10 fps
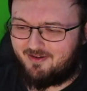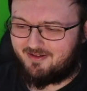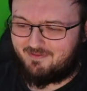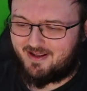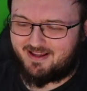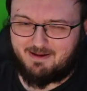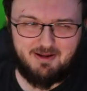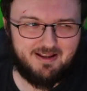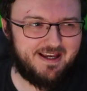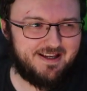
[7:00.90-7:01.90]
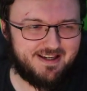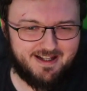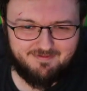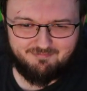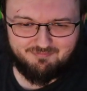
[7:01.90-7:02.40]
of this simulation?
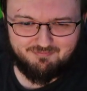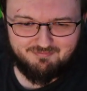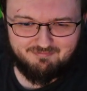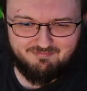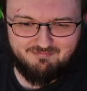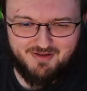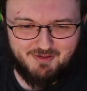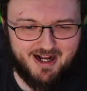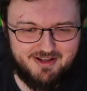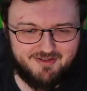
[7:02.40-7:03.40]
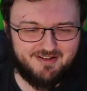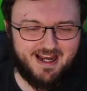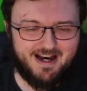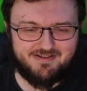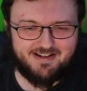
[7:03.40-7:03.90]
Did Roger
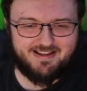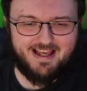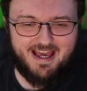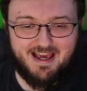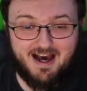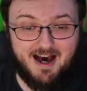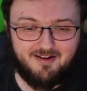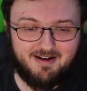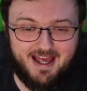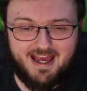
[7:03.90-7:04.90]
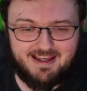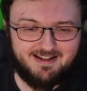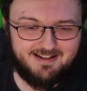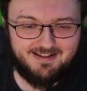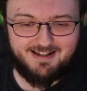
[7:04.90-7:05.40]
Goodell just say, oh, hey,
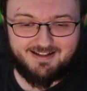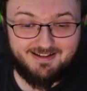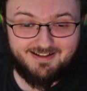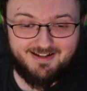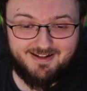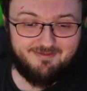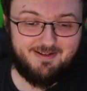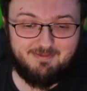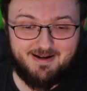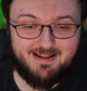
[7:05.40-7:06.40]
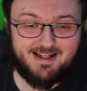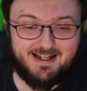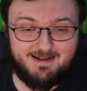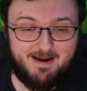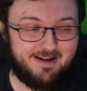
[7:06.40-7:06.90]
we want the
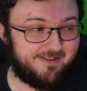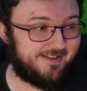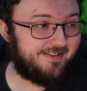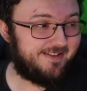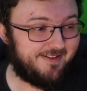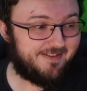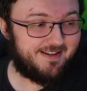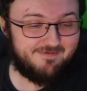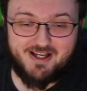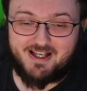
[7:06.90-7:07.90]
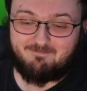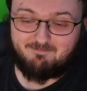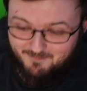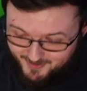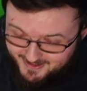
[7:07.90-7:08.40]
Bengals to lose? Just
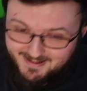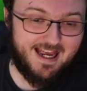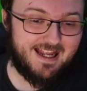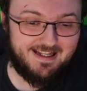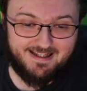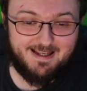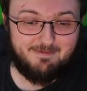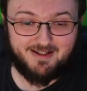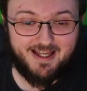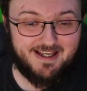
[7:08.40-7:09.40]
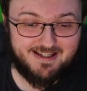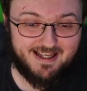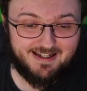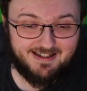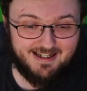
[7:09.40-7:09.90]
put that in the
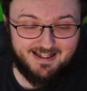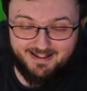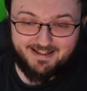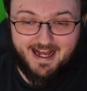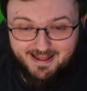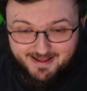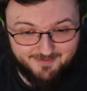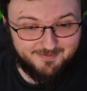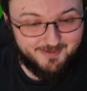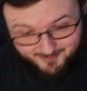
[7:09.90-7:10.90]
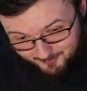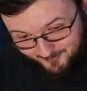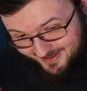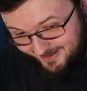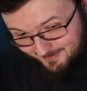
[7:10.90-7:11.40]
simulation. Like, that's the rules.
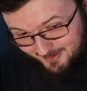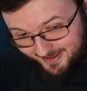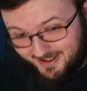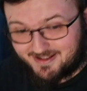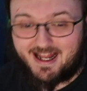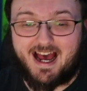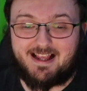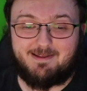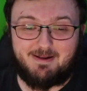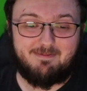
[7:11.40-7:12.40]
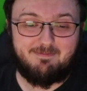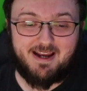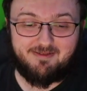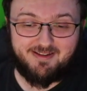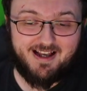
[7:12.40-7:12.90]
One simulation has to be the
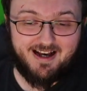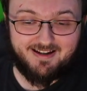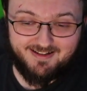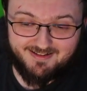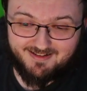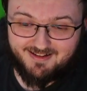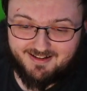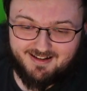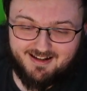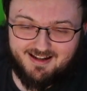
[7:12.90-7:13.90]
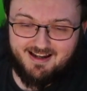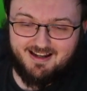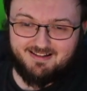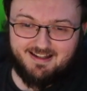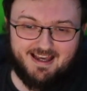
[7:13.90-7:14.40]
Bengals suck.
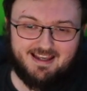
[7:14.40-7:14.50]
Like,